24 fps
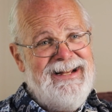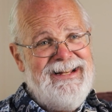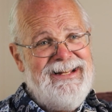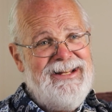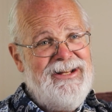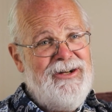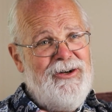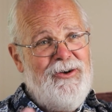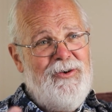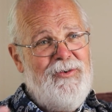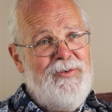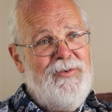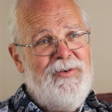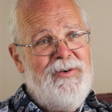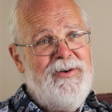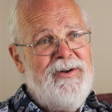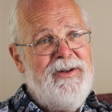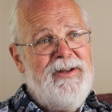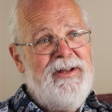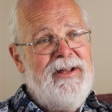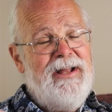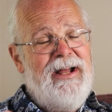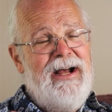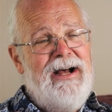
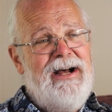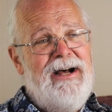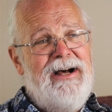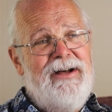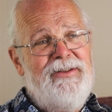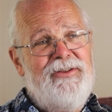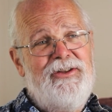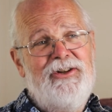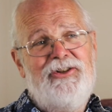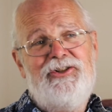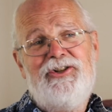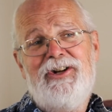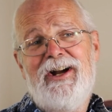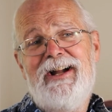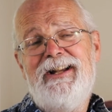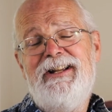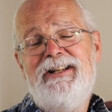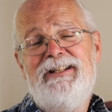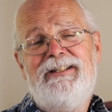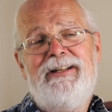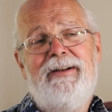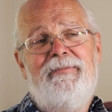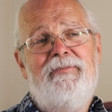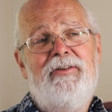The
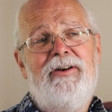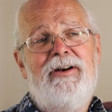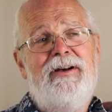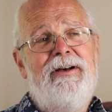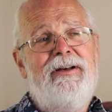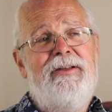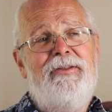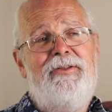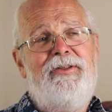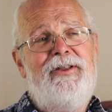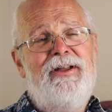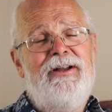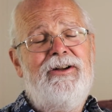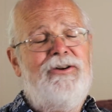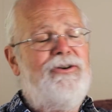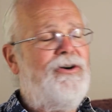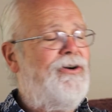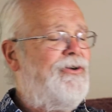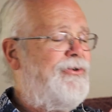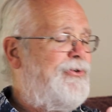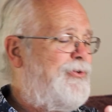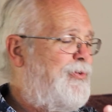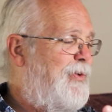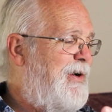Chinese have a thing
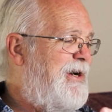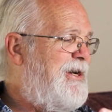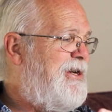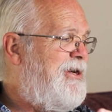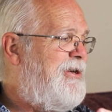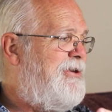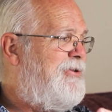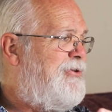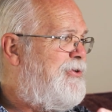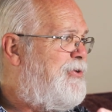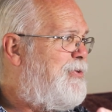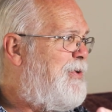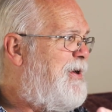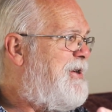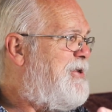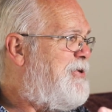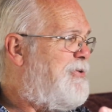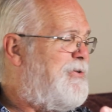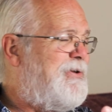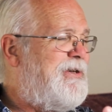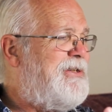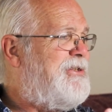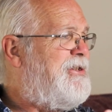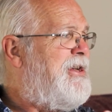called
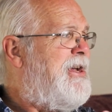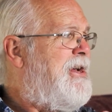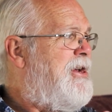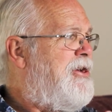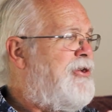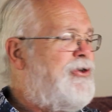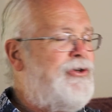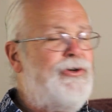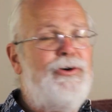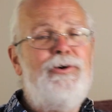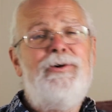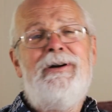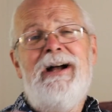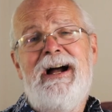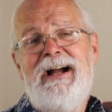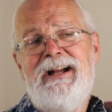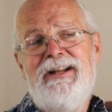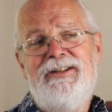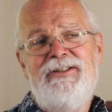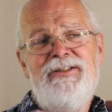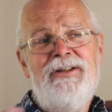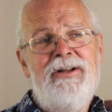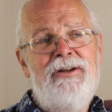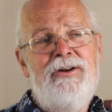duiyu. It's two
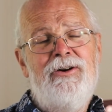guys